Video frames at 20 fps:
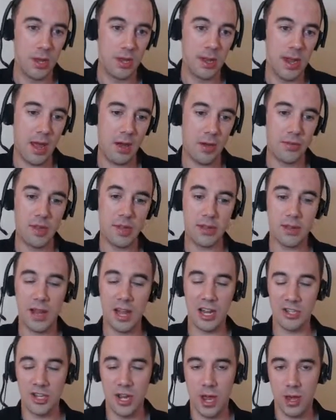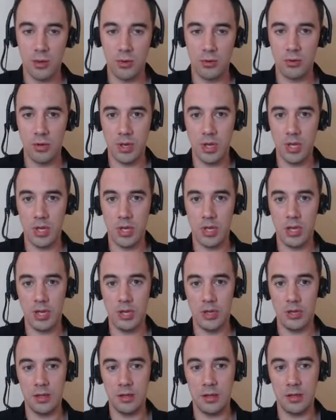Now, this Slack channel
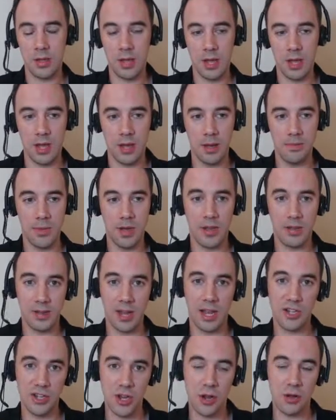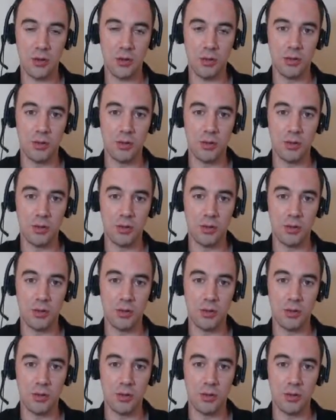is a Slack channel